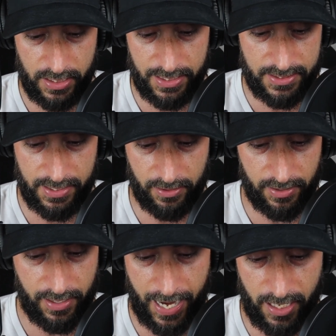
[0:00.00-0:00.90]
He did
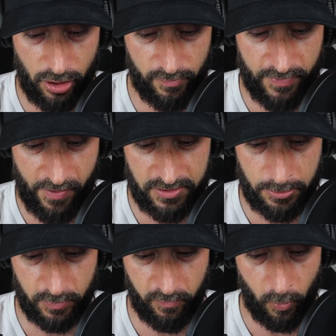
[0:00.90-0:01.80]
add another 5
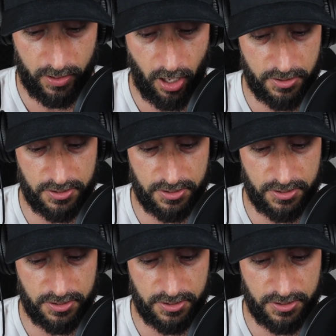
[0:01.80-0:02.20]
receptions, 40 yards.